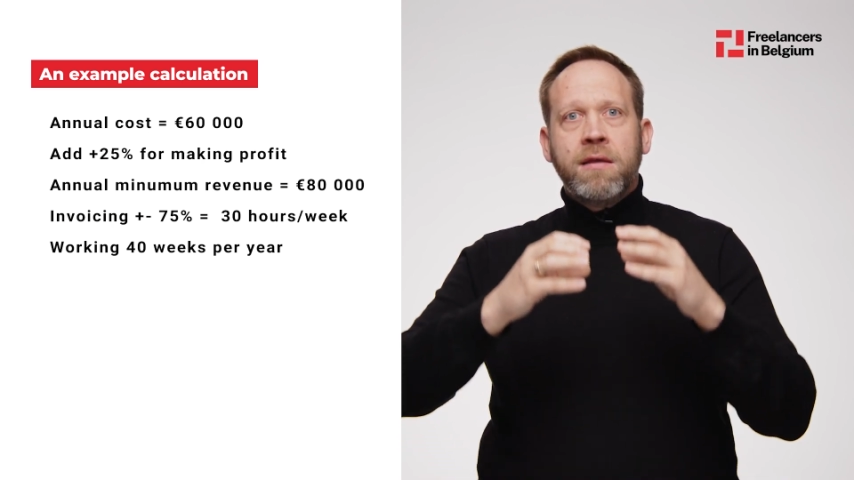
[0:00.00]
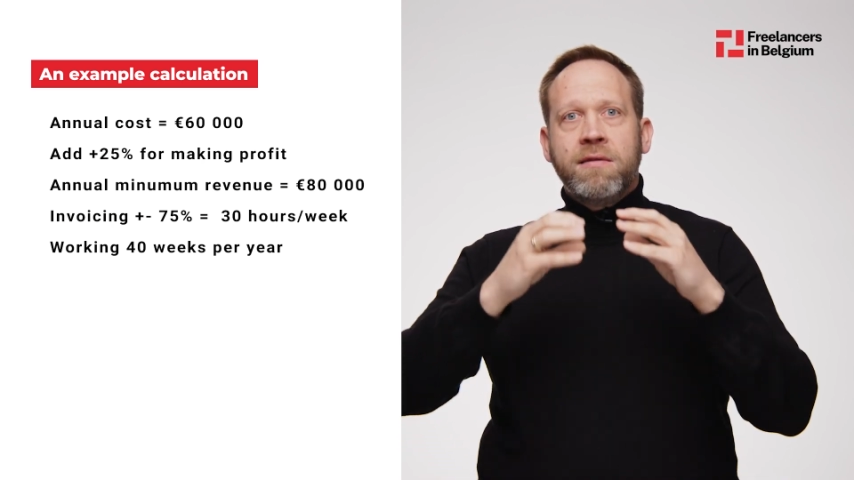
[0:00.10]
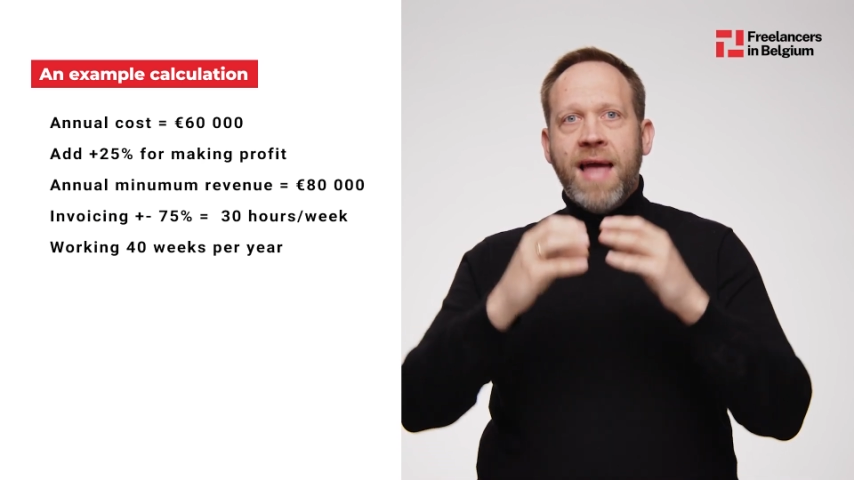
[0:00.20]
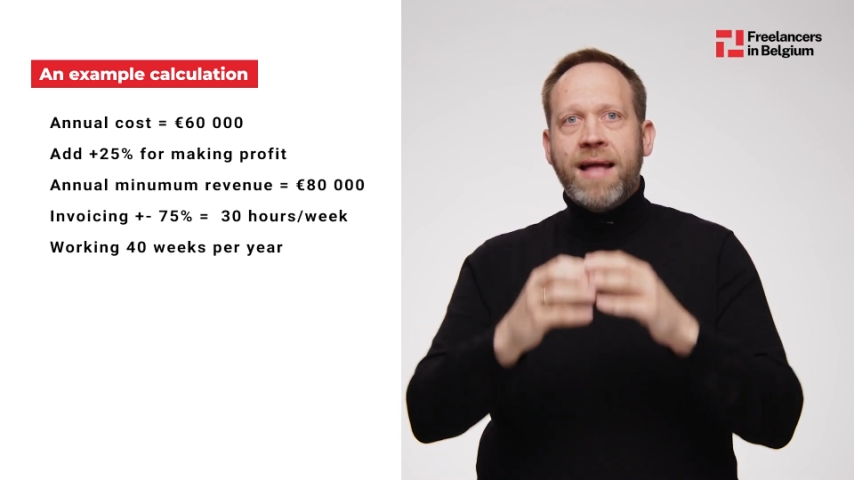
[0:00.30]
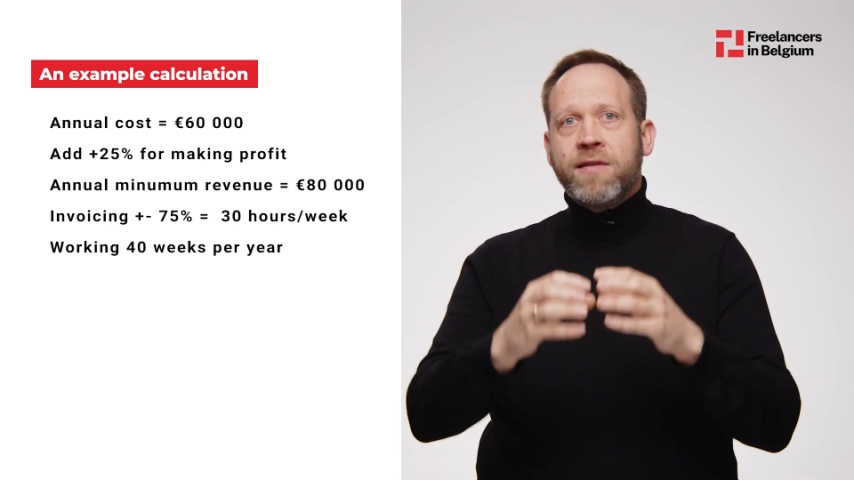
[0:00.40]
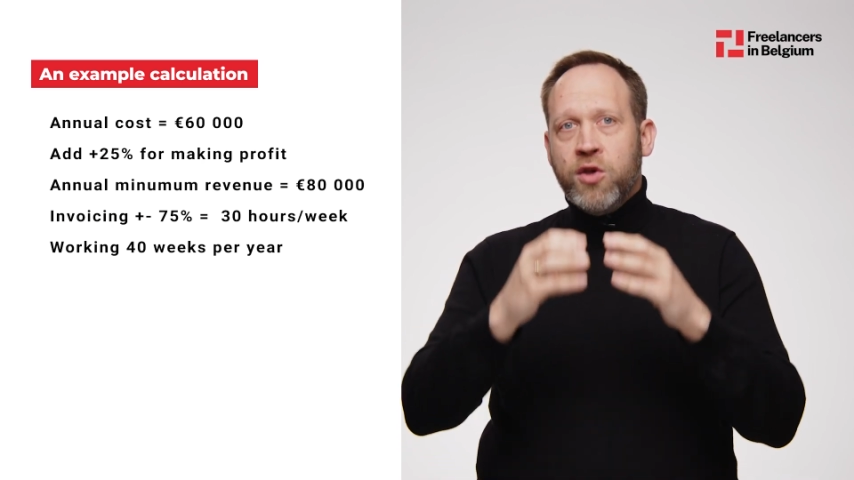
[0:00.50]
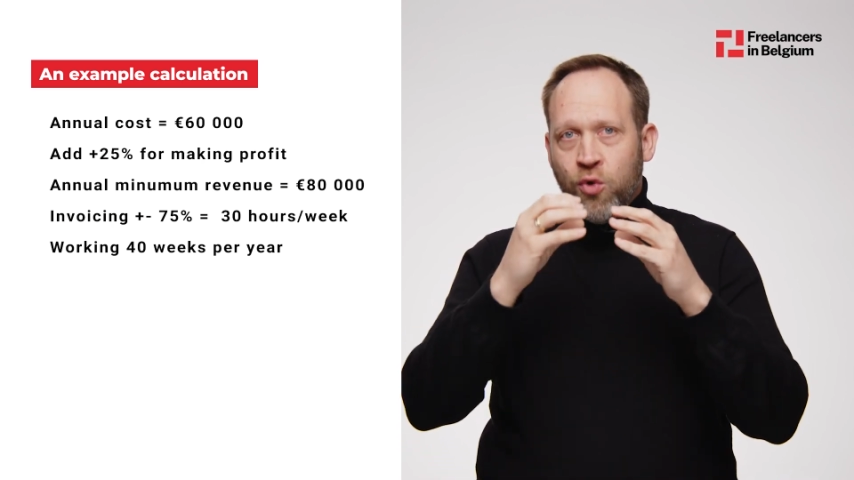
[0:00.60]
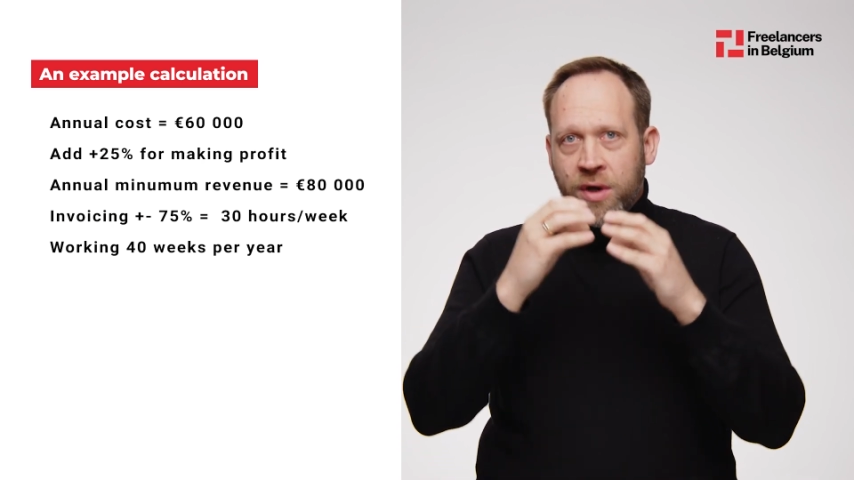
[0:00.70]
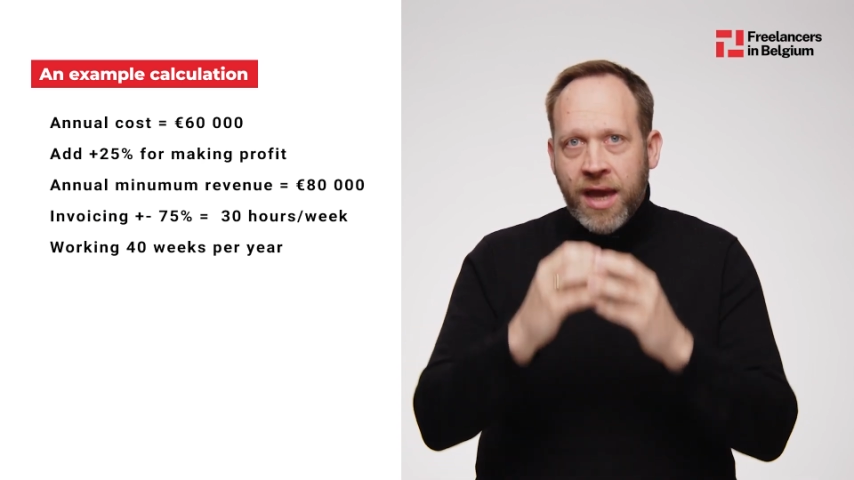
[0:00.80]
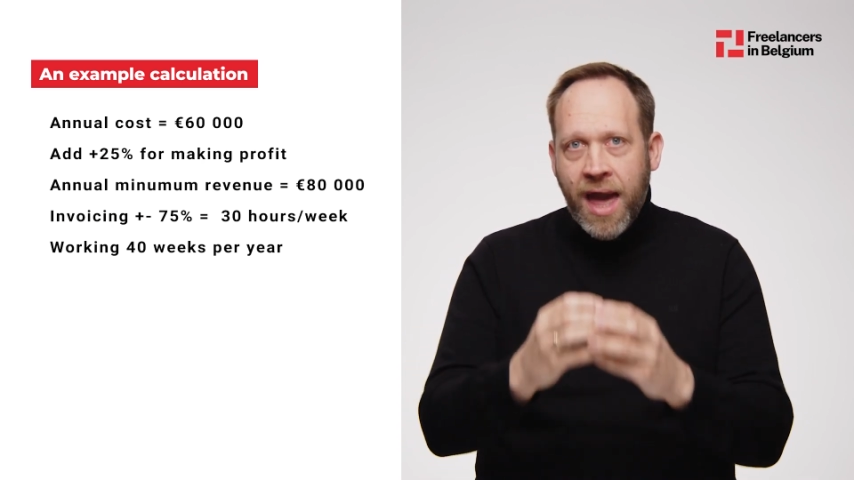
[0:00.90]
that
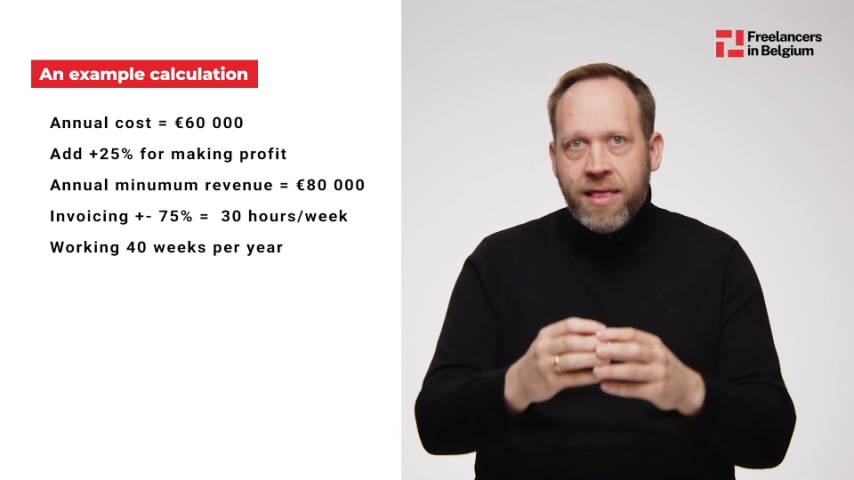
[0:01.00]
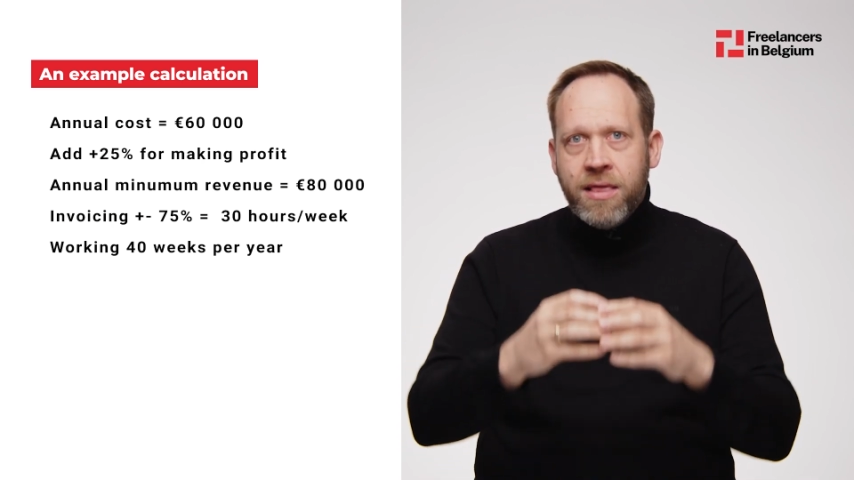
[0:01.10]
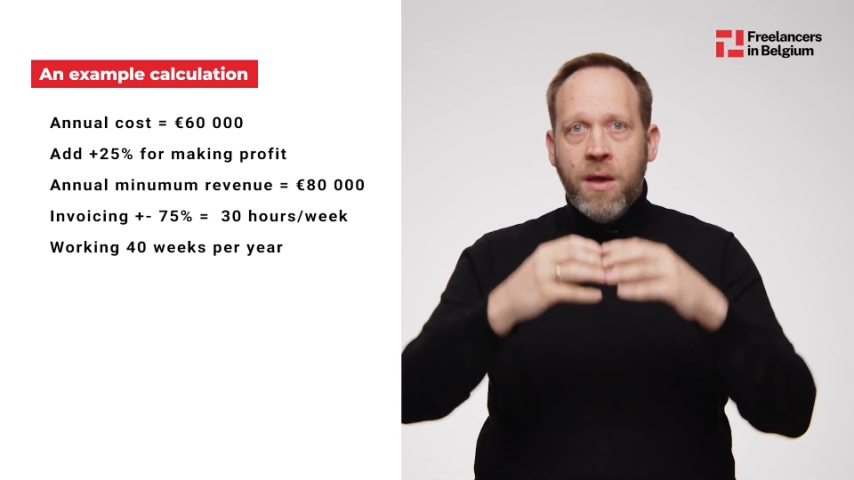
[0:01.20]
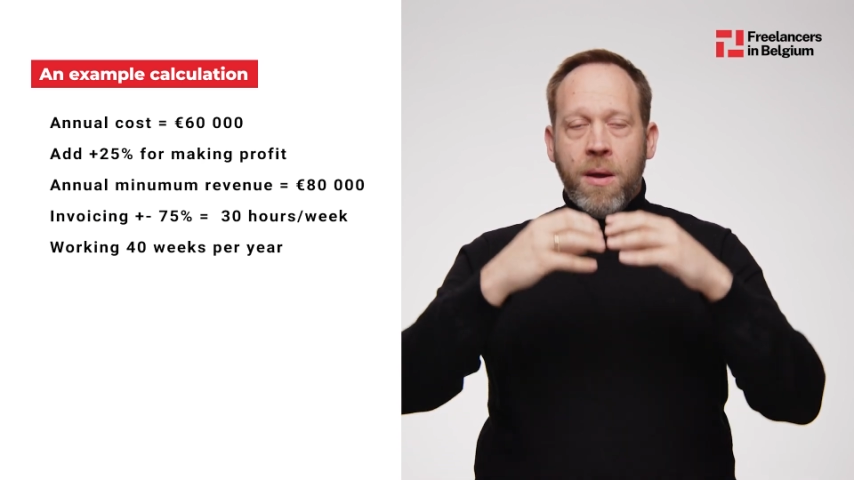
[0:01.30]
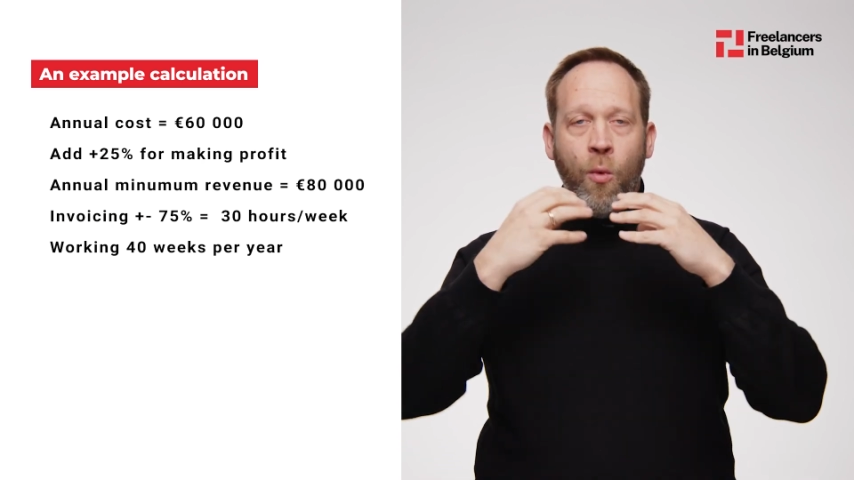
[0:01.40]
you can